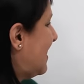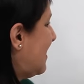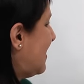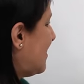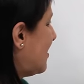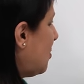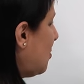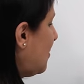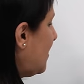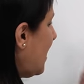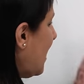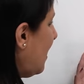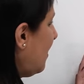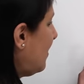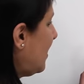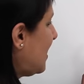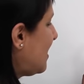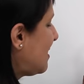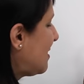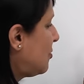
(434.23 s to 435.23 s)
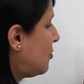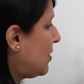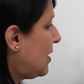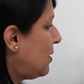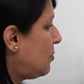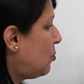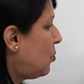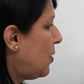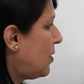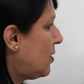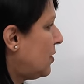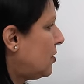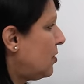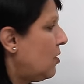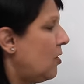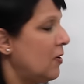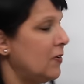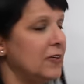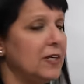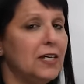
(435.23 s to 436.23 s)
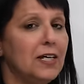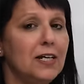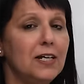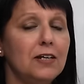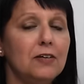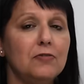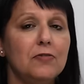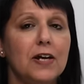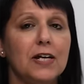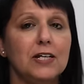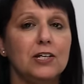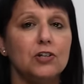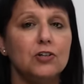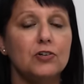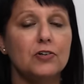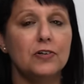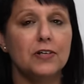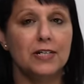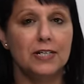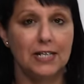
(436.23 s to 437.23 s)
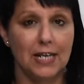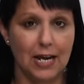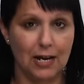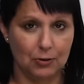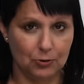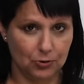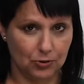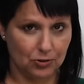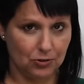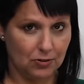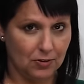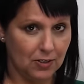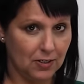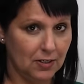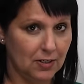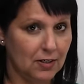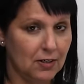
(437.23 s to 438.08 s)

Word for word: So now let's look at what are called irregular nouns.